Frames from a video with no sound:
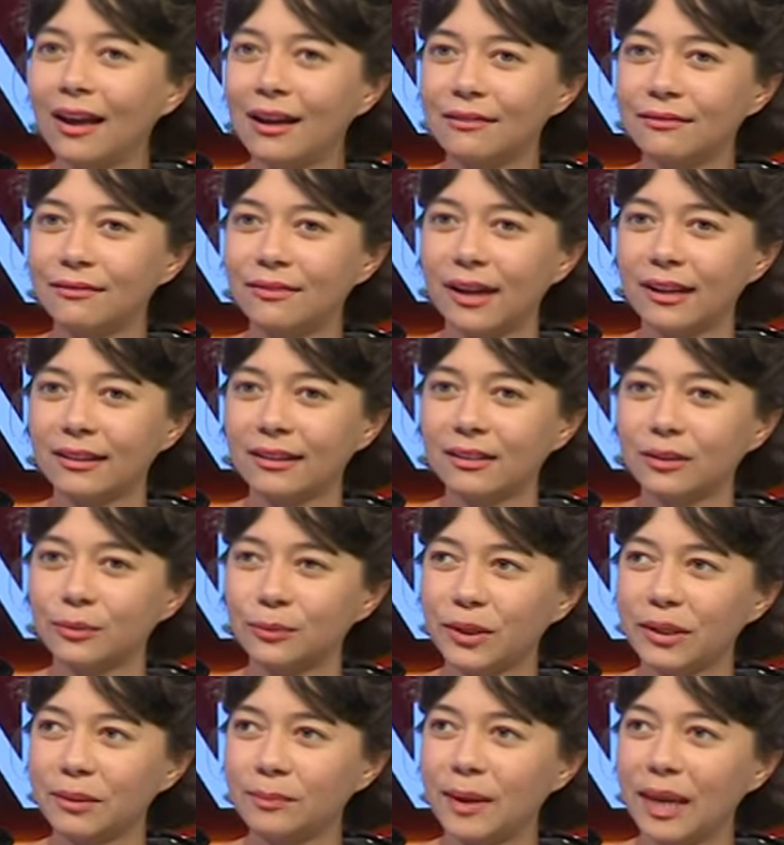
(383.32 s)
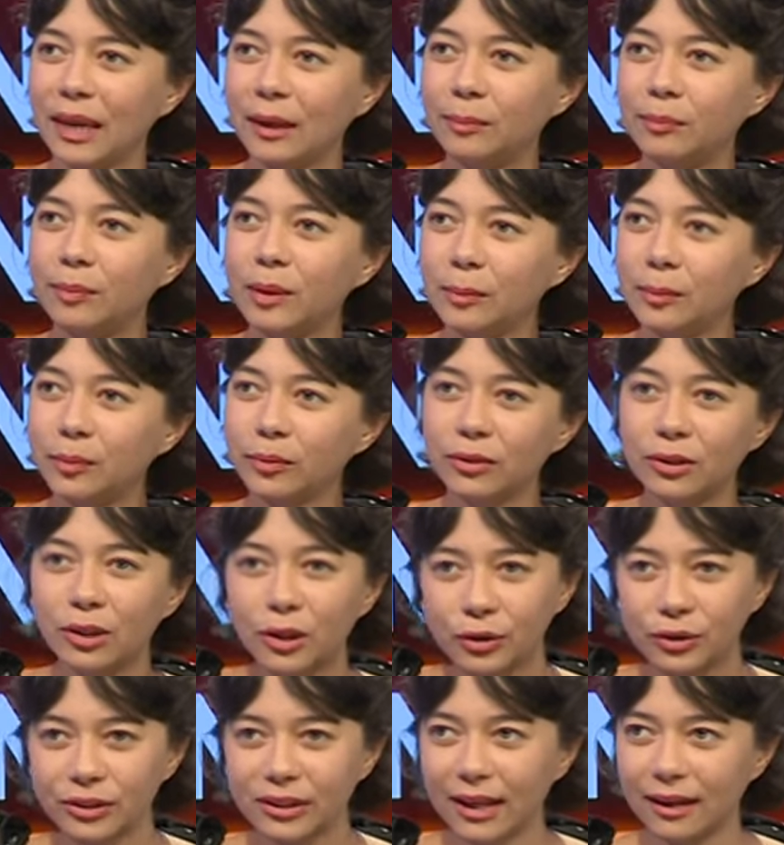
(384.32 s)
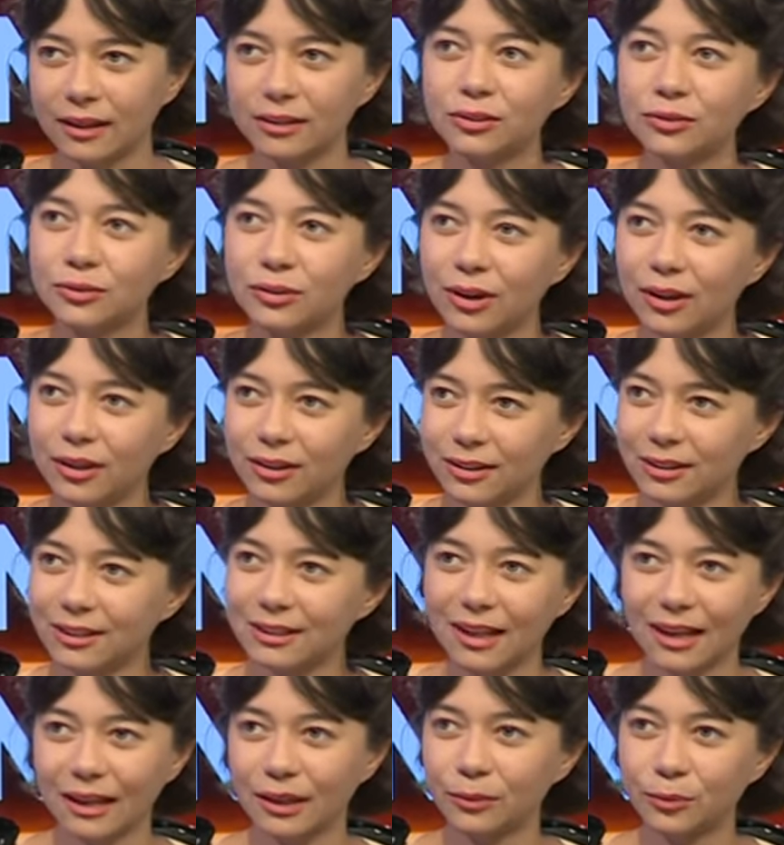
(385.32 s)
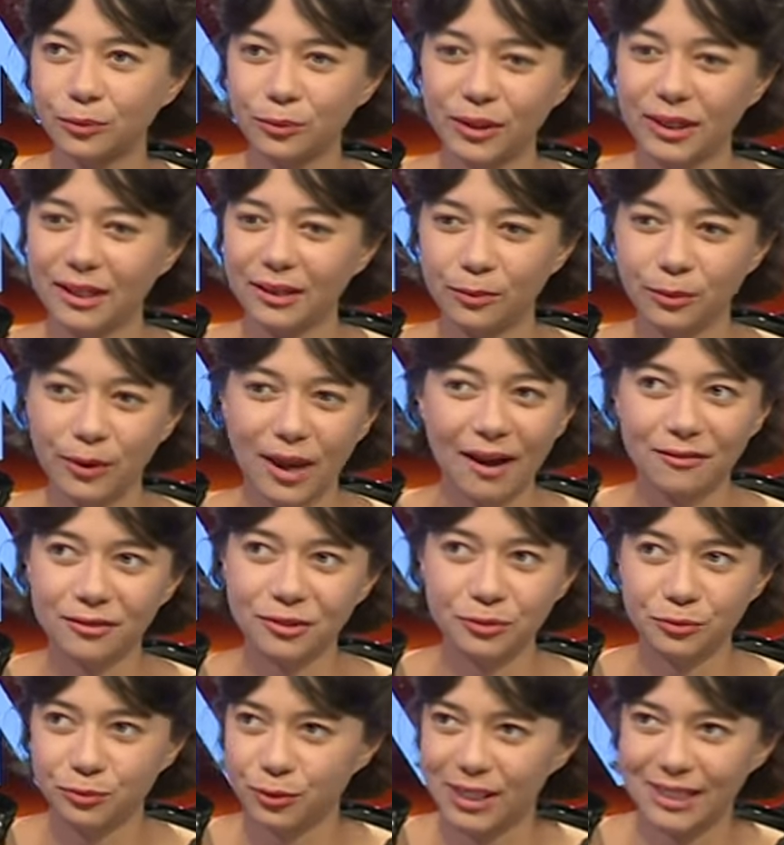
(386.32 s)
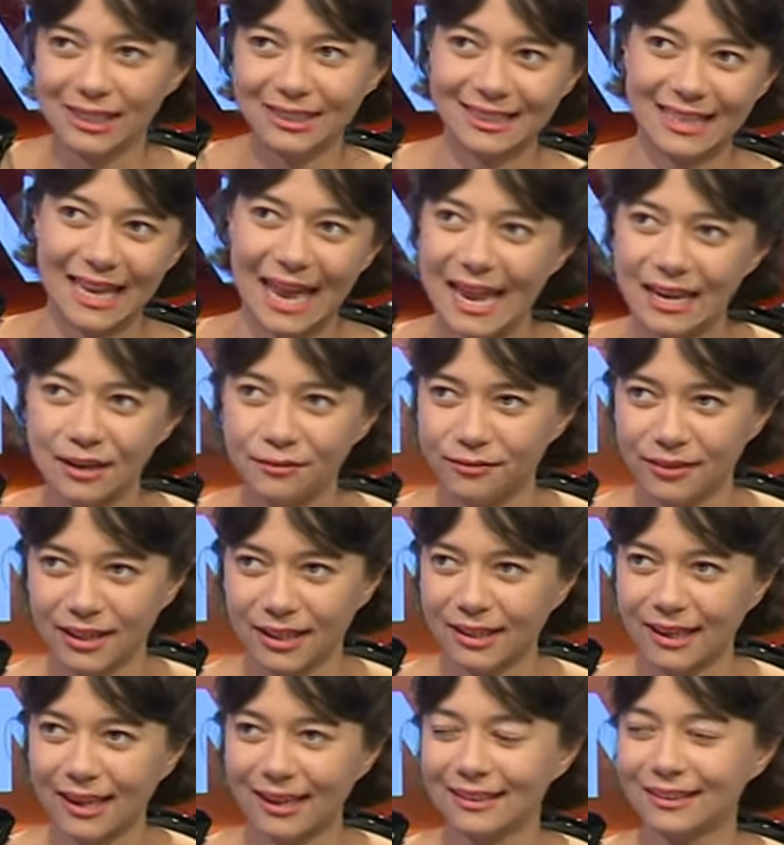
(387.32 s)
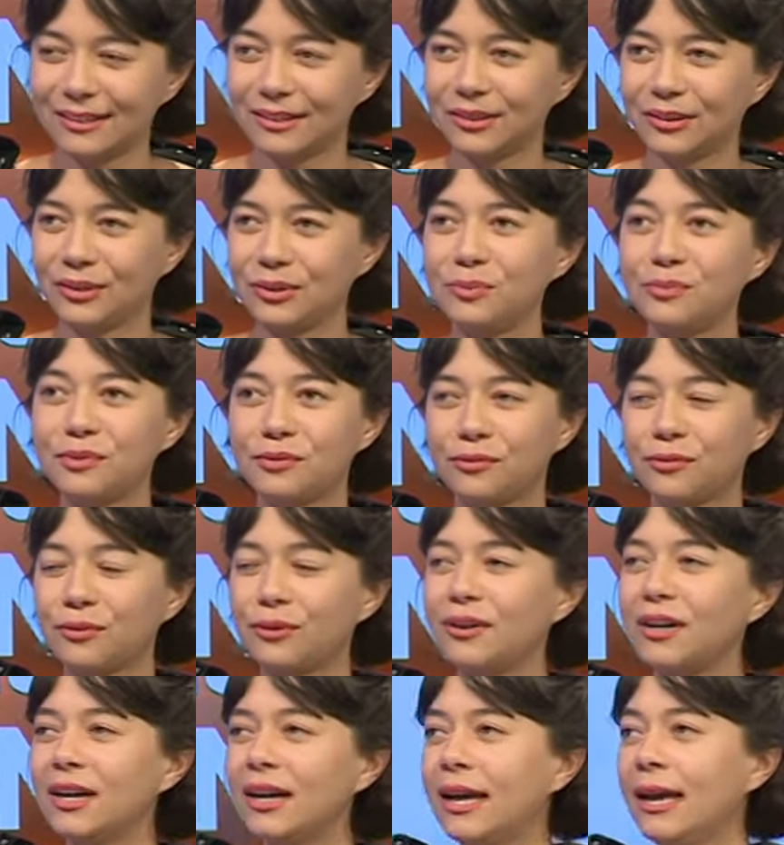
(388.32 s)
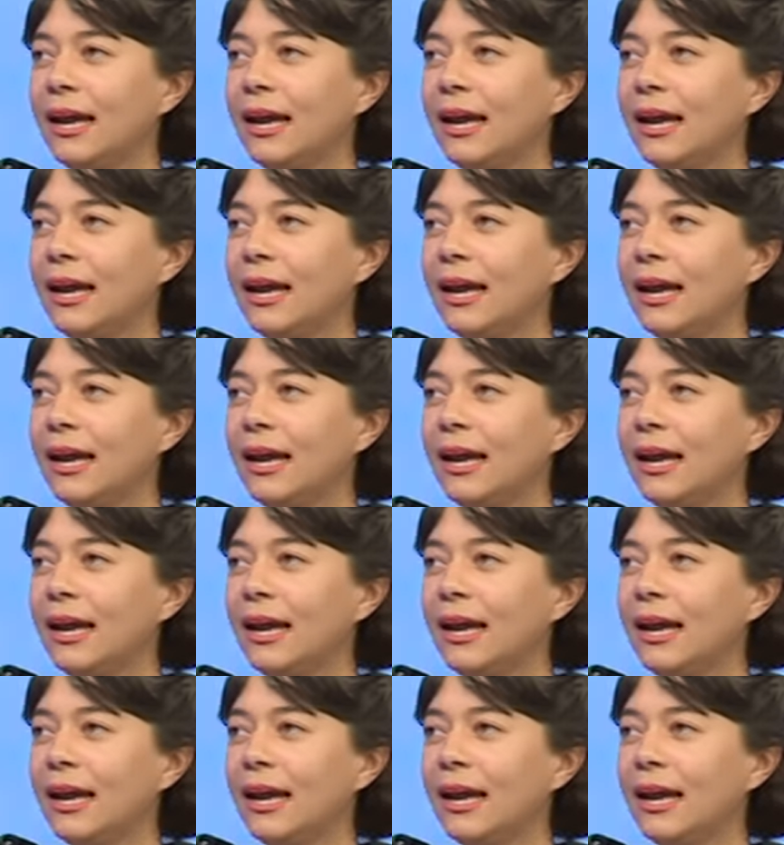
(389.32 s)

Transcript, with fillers: that will make people connect to us like we, we haven't released anything yet you know before